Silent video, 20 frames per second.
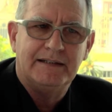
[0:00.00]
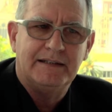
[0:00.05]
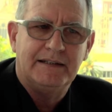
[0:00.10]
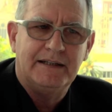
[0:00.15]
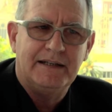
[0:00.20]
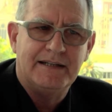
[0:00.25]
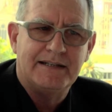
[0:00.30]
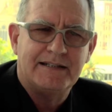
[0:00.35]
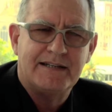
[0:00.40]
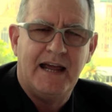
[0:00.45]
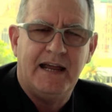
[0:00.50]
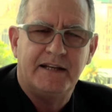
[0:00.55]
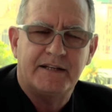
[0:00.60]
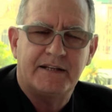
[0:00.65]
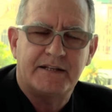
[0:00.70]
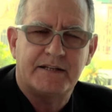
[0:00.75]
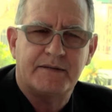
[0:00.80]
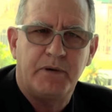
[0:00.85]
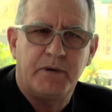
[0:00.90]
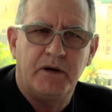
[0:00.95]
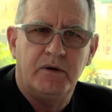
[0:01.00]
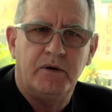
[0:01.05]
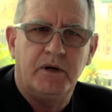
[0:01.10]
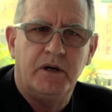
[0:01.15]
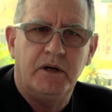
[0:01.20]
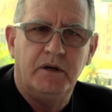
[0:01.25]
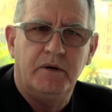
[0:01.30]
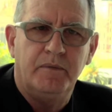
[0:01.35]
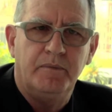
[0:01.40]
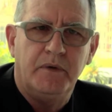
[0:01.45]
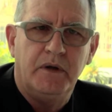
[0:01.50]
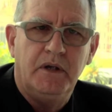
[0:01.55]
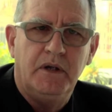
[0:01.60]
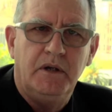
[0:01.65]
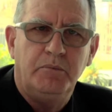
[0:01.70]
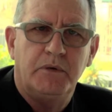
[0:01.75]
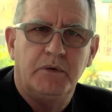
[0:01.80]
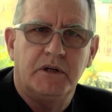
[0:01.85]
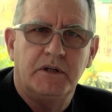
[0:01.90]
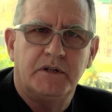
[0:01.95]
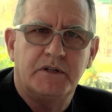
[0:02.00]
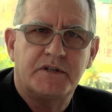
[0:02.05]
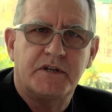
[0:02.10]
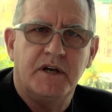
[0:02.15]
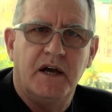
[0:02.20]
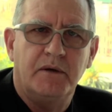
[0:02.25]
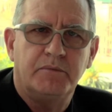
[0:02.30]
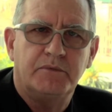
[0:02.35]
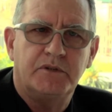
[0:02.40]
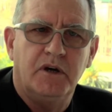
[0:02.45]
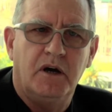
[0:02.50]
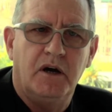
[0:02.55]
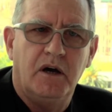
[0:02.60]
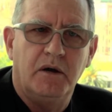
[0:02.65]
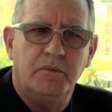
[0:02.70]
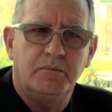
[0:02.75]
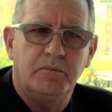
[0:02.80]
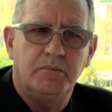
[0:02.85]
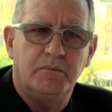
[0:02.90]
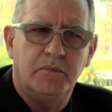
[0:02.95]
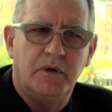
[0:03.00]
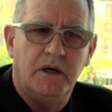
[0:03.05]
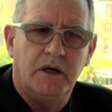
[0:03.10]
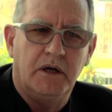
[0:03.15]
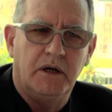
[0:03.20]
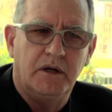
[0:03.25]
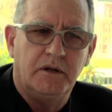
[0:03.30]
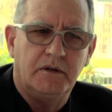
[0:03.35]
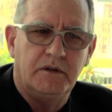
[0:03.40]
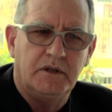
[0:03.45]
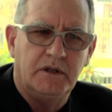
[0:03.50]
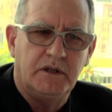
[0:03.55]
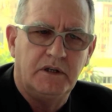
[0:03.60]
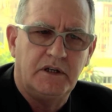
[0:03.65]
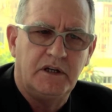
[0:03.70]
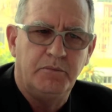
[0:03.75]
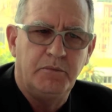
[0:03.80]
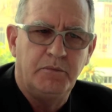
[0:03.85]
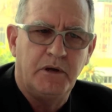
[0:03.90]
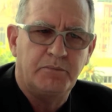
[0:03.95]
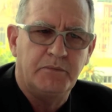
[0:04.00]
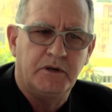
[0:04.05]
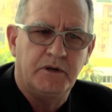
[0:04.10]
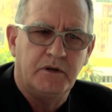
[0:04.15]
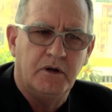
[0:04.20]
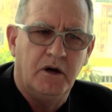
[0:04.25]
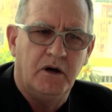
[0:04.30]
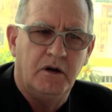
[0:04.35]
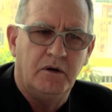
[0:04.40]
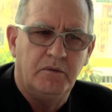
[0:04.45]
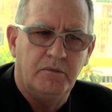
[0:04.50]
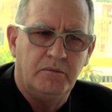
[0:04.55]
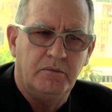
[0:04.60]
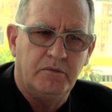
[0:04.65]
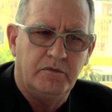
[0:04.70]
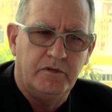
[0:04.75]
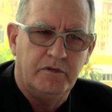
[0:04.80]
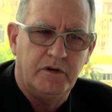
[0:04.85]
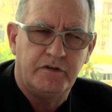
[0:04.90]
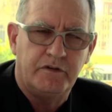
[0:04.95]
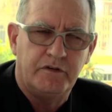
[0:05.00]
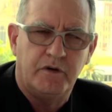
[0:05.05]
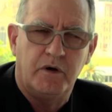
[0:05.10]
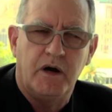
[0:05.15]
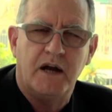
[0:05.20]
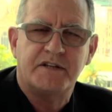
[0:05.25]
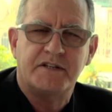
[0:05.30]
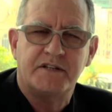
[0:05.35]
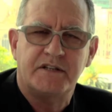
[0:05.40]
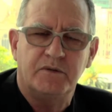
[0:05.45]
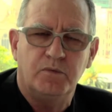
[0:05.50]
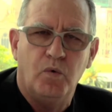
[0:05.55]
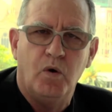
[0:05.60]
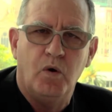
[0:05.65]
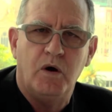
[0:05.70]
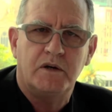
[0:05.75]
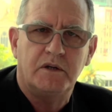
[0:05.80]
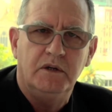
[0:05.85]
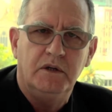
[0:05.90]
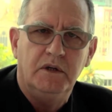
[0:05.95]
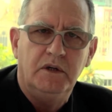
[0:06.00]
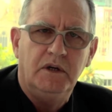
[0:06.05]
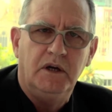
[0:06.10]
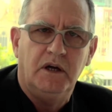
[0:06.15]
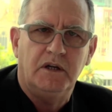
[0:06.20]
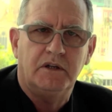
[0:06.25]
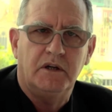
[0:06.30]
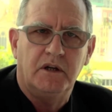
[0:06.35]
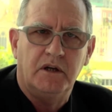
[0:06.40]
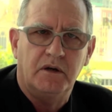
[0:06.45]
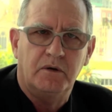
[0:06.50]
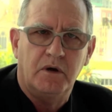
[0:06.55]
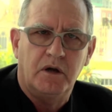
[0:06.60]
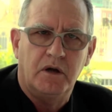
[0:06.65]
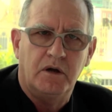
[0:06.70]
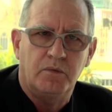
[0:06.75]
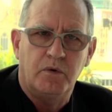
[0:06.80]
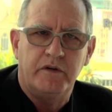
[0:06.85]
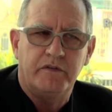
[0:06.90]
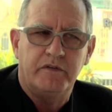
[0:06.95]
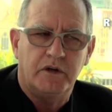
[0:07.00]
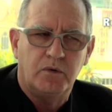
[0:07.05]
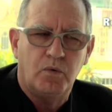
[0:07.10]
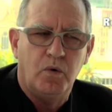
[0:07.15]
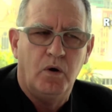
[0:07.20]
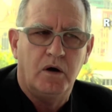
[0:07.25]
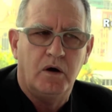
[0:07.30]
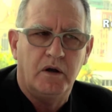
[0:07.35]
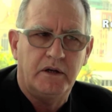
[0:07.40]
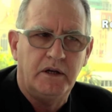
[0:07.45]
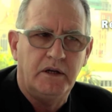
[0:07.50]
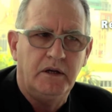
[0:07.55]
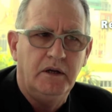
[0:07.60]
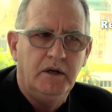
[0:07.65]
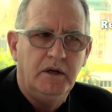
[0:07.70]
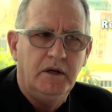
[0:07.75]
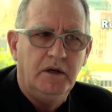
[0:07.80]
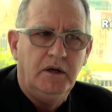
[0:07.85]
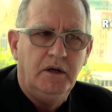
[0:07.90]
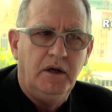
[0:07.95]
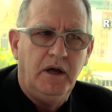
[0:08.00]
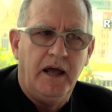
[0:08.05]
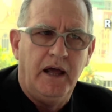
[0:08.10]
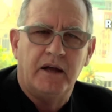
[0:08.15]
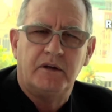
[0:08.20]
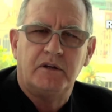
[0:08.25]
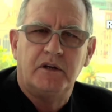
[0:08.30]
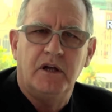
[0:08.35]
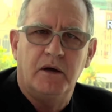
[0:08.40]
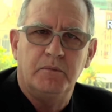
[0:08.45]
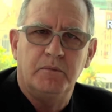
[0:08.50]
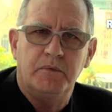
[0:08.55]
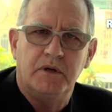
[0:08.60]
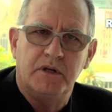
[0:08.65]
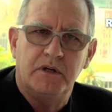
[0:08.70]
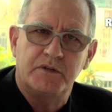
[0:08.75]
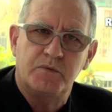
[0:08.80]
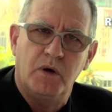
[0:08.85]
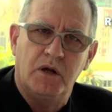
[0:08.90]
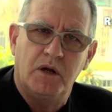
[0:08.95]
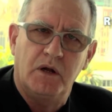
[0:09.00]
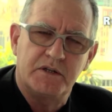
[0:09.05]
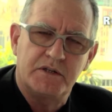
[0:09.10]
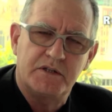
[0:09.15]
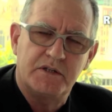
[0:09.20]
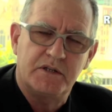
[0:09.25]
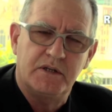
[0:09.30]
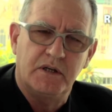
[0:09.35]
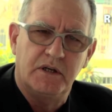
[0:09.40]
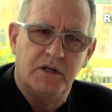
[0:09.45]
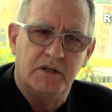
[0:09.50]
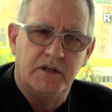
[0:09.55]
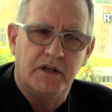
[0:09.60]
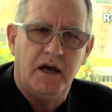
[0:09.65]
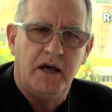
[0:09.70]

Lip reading: intense period, but at the same time the commitment for us to want a Revit quality outcome, as well as a